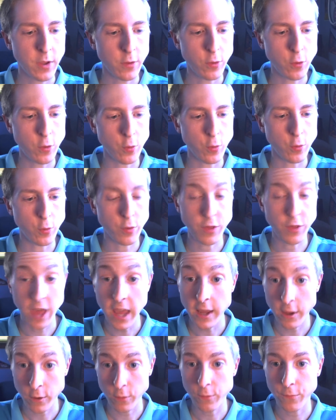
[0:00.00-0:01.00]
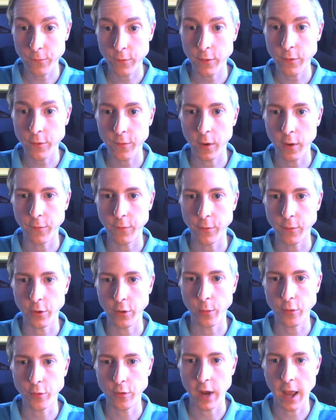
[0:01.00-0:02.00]
to thank you, first of all, for
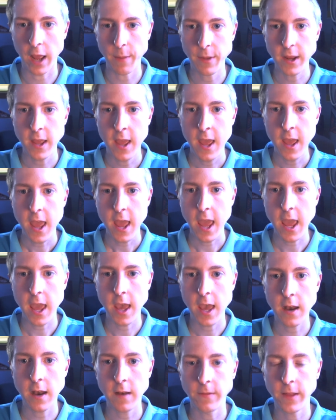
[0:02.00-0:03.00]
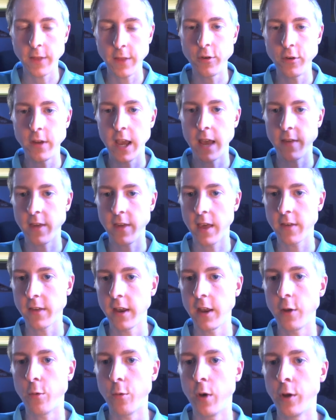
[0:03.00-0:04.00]
subscribing, and let you guys ask
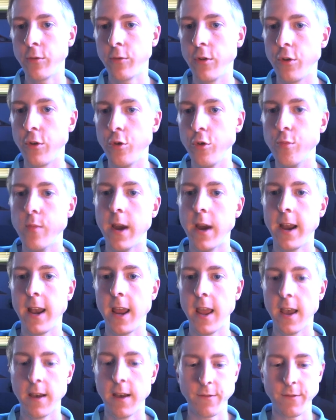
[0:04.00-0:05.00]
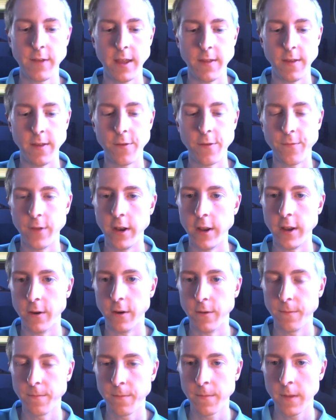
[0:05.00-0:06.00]
any questions you might have in this video.